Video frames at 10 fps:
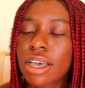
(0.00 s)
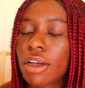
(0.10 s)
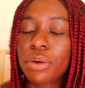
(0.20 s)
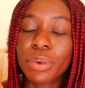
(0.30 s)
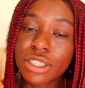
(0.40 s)

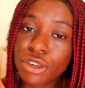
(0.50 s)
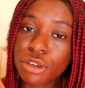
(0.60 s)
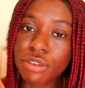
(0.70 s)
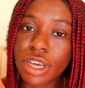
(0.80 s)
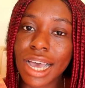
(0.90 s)
Tara
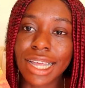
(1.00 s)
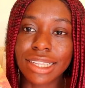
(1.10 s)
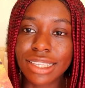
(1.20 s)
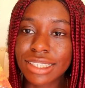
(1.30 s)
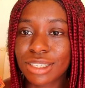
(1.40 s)
Westover, and
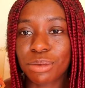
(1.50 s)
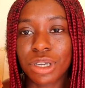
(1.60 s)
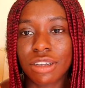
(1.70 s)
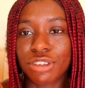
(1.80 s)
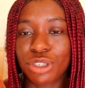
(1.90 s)
this is
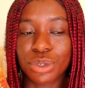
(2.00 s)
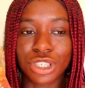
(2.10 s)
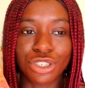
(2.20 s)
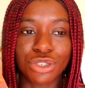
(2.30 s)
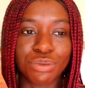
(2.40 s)
one I've just
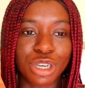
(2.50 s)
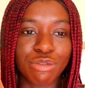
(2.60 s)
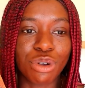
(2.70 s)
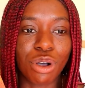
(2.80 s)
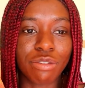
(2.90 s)
wanted to read
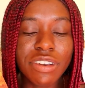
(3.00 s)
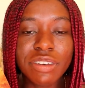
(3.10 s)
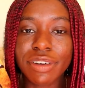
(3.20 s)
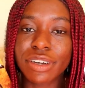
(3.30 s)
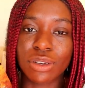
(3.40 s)
for a very
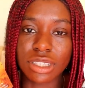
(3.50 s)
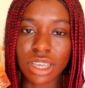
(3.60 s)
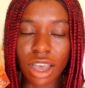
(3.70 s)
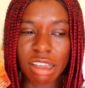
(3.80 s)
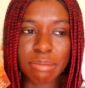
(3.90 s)
very long
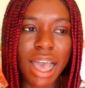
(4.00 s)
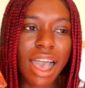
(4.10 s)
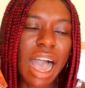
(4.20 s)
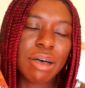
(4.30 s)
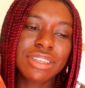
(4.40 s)
time.
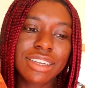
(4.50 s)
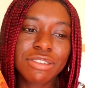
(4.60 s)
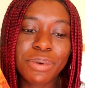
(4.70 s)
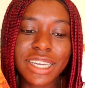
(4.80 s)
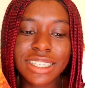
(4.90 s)
I was kind
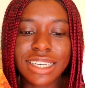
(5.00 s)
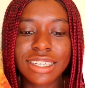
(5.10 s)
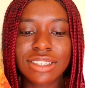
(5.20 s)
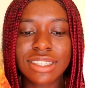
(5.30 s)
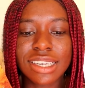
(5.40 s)
of waiting
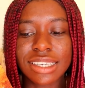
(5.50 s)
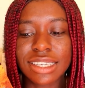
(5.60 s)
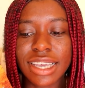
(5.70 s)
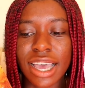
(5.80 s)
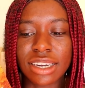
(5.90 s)
till I
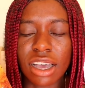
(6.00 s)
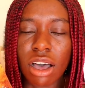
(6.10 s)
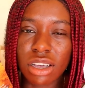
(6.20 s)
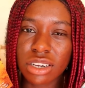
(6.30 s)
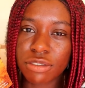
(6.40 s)
could get a
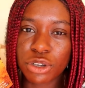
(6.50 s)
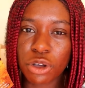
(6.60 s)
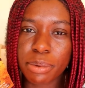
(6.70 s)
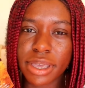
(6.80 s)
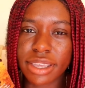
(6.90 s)
hardcover
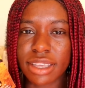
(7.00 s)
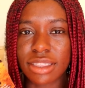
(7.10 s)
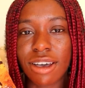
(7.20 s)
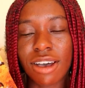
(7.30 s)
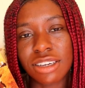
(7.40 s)
copy. I think
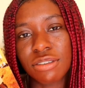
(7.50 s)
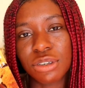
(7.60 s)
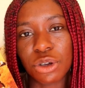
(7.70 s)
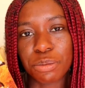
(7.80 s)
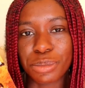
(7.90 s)
the
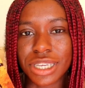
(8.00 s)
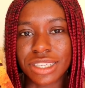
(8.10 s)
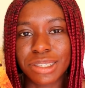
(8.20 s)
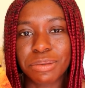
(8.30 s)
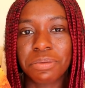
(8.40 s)
hardcover copy
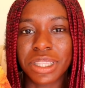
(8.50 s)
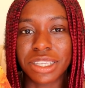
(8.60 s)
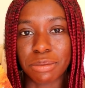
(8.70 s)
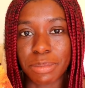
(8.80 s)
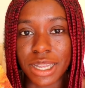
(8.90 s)
is the one where
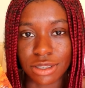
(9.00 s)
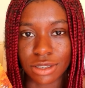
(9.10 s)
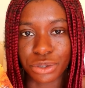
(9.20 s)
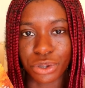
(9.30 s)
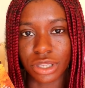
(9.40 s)
there's a
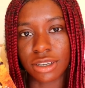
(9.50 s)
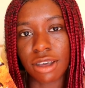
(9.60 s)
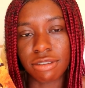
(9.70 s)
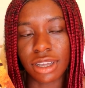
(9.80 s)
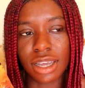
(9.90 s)
pencil on the
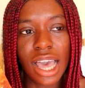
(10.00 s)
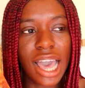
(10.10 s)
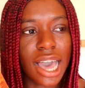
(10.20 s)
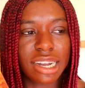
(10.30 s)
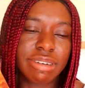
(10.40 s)
cover,
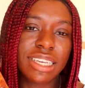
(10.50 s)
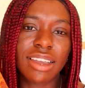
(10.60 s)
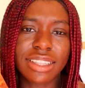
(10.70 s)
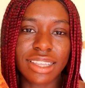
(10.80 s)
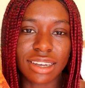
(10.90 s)
and I really
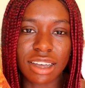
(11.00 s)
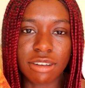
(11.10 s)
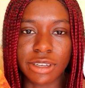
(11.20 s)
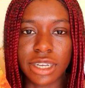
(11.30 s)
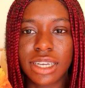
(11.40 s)
like that
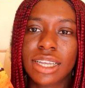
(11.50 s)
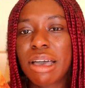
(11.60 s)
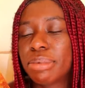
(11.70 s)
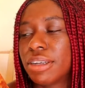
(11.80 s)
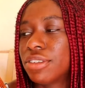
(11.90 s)
cover,
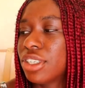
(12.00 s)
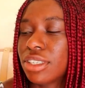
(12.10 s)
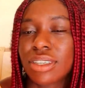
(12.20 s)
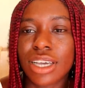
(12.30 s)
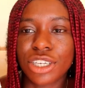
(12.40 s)
but I've just
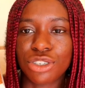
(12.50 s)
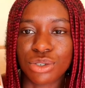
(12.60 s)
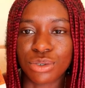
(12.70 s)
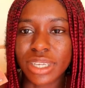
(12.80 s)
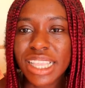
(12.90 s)
decided to
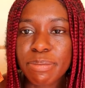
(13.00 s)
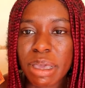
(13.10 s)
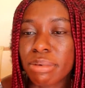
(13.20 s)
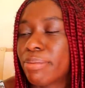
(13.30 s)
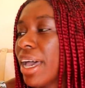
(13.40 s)
get the
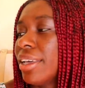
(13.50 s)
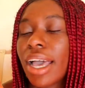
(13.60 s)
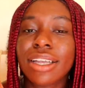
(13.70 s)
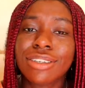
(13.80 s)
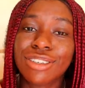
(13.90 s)
paperback
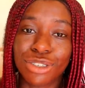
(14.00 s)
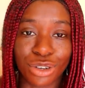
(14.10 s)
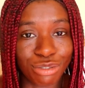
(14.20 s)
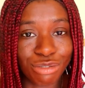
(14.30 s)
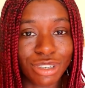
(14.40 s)
and go
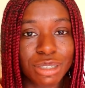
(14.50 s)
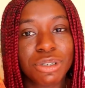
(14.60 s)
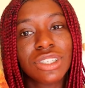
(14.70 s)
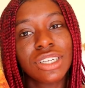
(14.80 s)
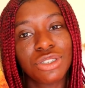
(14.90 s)
for it
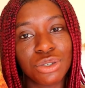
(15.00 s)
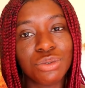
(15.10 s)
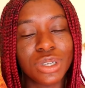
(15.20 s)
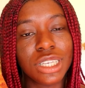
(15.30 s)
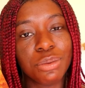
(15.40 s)
because I do
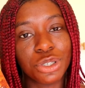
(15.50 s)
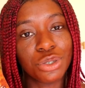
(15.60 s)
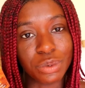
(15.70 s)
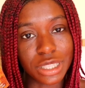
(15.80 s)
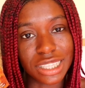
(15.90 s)
really want to
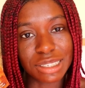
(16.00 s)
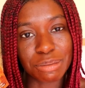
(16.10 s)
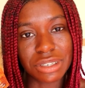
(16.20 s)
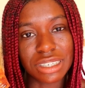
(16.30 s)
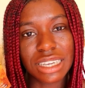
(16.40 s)
read this
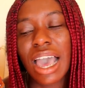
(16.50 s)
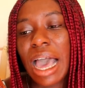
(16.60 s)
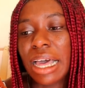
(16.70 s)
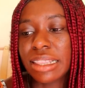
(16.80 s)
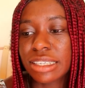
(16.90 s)
book.
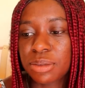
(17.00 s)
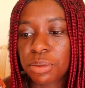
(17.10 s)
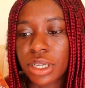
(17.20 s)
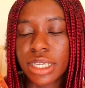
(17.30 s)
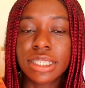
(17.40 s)
And this
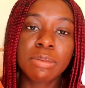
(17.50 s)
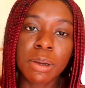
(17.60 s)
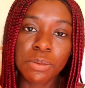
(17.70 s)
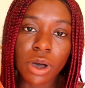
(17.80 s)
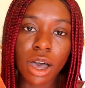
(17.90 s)
one is a
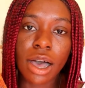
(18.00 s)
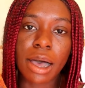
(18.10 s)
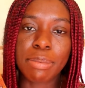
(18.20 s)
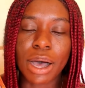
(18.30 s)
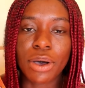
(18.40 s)
memoir
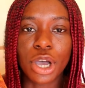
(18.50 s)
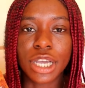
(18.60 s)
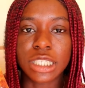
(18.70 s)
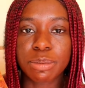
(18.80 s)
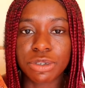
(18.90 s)
about her
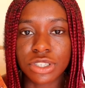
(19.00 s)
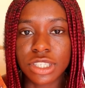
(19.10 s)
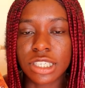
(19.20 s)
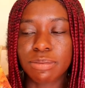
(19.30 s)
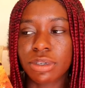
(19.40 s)

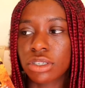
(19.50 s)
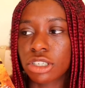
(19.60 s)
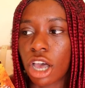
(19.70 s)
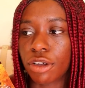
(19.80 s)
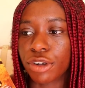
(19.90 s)
experiences because
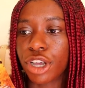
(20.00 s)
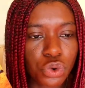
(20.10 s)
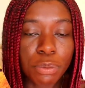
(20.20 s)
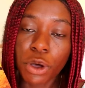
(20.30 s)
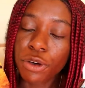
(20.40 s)
Tara
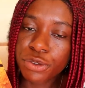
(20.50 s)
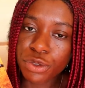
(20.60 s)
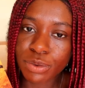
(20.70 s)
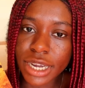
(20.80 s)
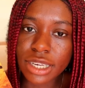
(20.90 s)
grew up off
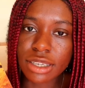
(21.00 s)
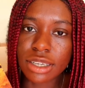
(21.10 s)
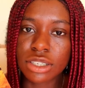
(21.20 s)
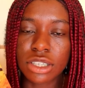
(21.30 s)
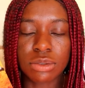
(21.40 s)
the
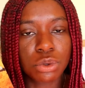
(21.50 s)
radar. To,